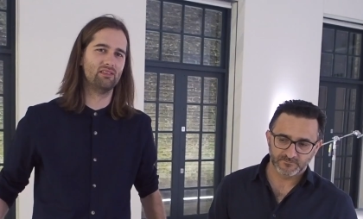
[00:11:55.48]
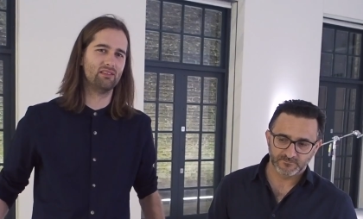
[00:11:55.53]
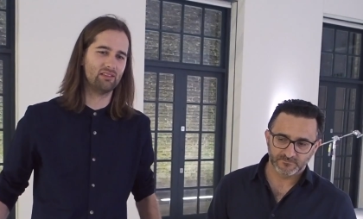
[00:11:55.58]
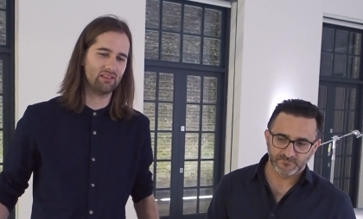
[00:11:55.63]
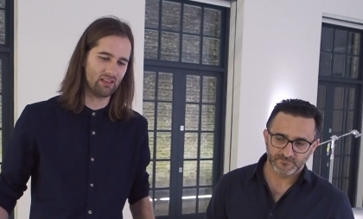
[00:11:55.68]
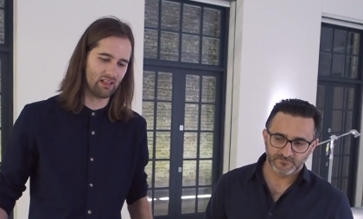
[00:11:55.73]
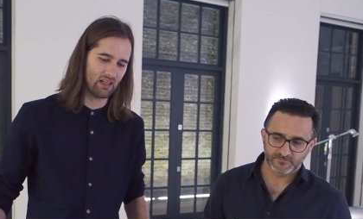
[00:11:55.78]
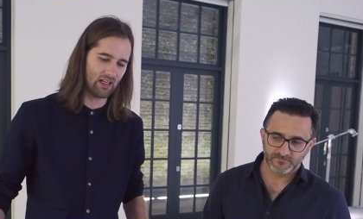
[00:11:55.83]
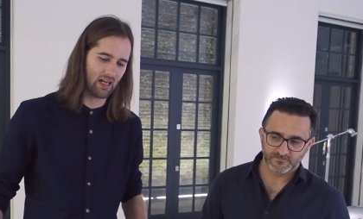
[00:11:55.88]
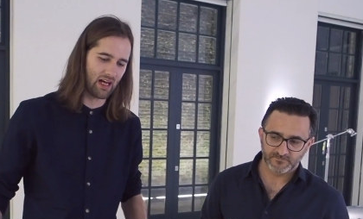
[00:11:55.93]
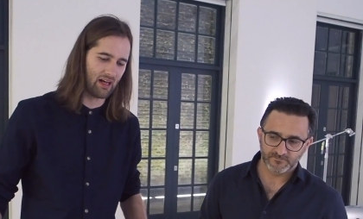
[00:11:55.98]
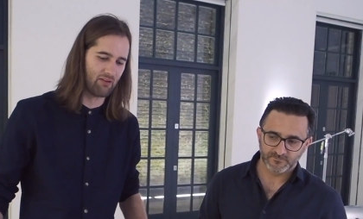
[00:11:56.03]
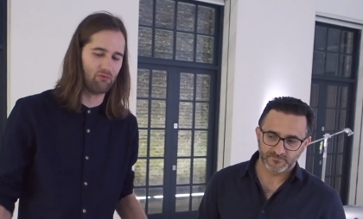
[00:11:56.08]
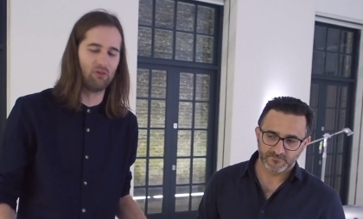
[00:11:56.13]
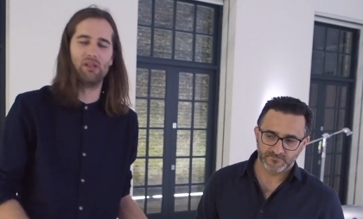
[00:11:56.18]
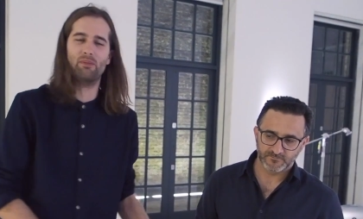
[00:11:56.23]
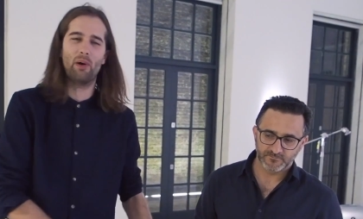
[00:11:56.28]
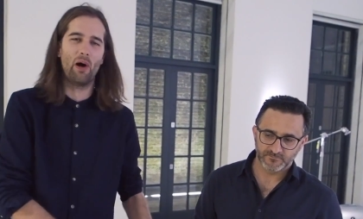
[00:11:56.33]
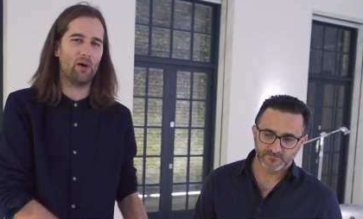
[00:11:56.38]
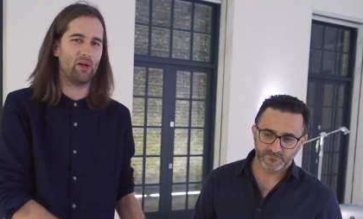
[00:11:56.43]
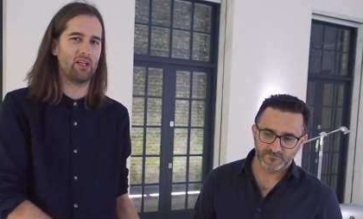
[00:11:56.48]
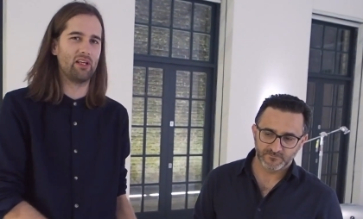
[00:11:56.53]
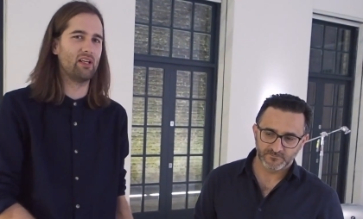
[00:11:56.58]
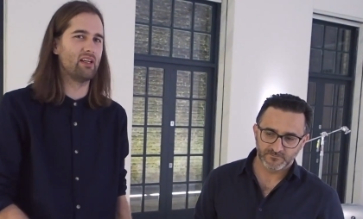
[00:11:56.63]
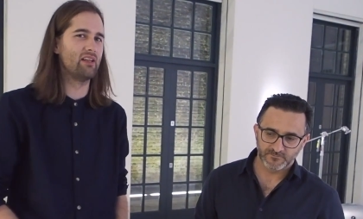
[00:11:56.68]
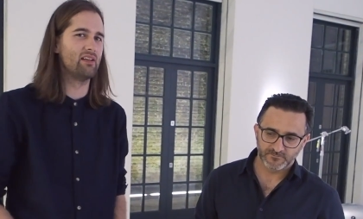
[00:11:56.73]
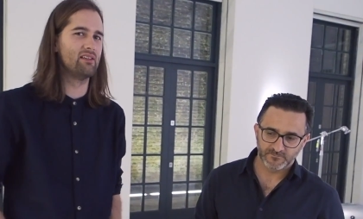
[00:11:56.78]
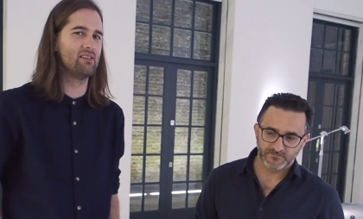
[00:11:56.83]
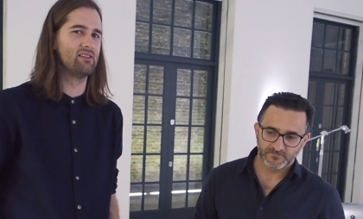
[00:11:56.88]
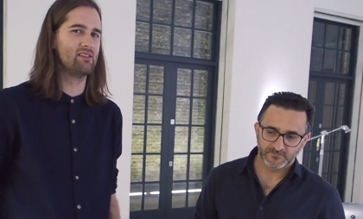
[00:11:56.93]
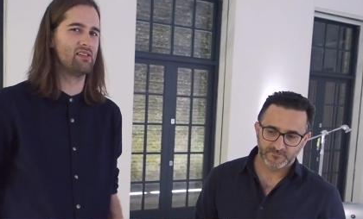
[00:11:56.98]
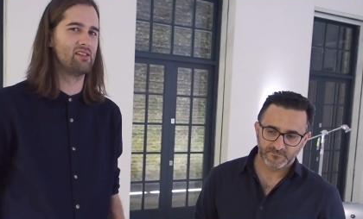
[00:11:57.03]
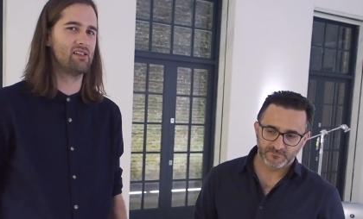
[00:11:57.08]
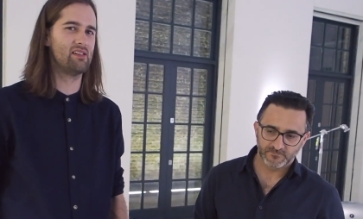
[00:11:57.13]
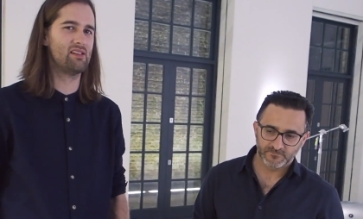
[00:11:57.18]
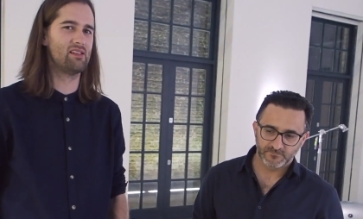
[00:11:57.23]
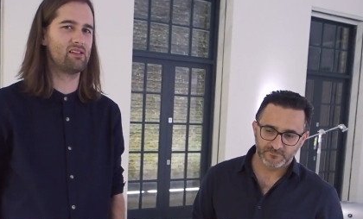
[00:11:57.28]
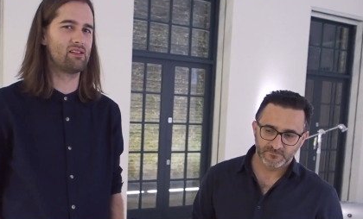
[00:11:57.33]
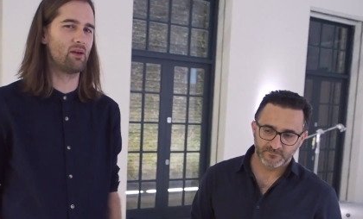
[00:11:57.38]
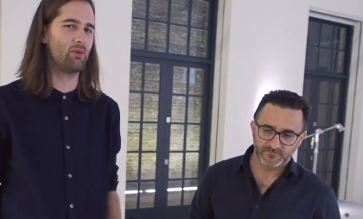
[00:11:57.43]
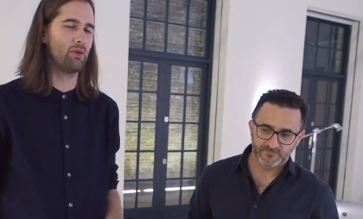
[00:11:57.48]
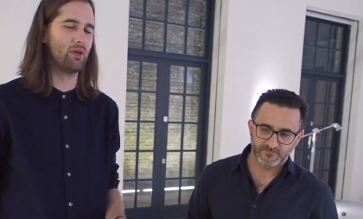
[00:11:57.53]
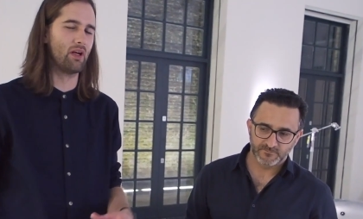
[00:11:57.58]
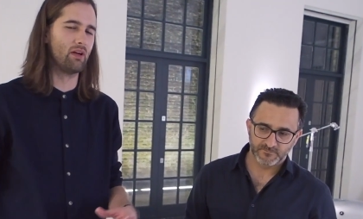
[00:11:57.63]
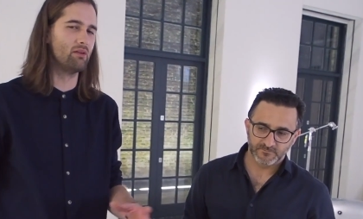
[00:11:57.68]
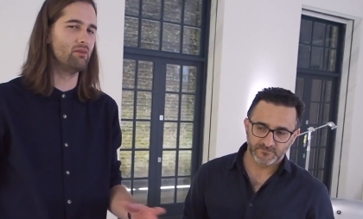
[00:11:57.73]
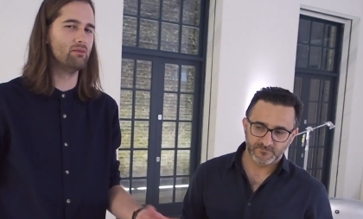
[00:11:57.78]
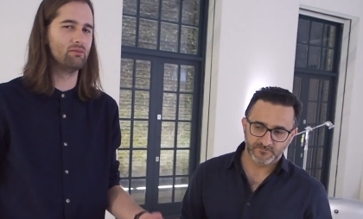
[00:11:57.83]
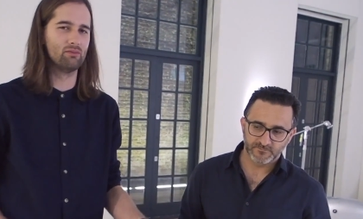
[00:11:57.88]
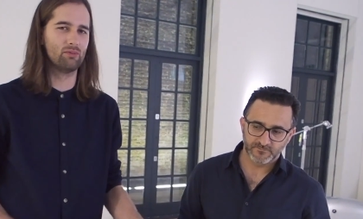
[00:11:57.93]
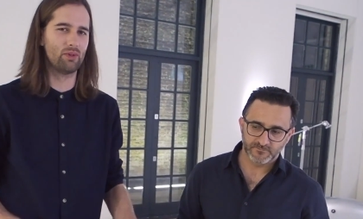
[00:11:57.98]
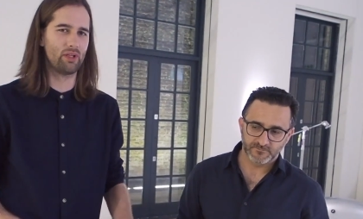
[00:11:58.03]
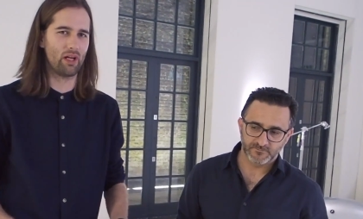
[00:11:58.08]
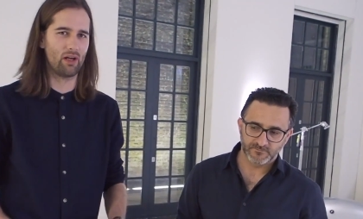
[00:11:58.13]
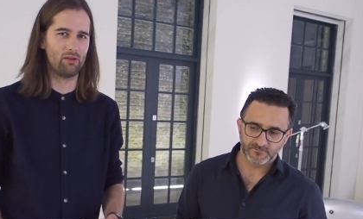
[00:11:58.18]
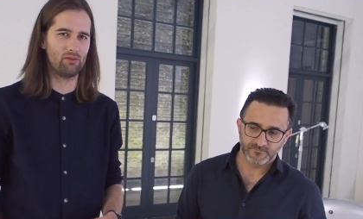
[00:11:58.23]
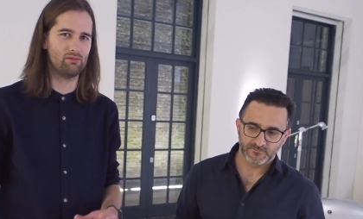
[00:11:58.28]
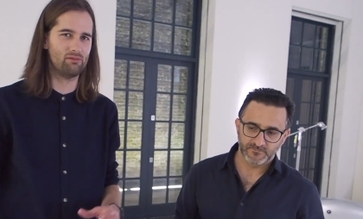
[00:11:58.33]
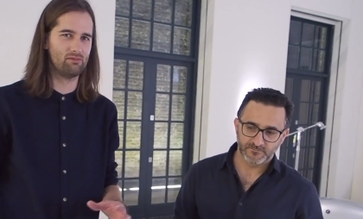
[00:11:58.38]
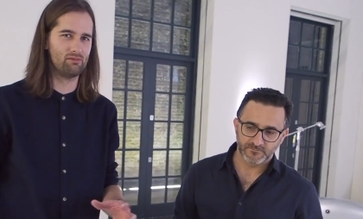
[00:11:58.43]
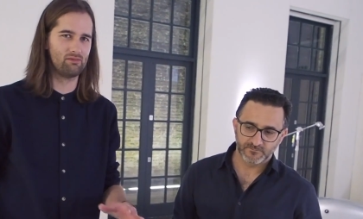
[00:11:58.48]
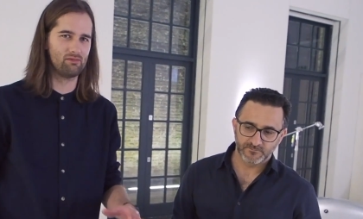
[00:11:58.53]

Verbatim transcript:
Speaker 1: and rebody it. So we don't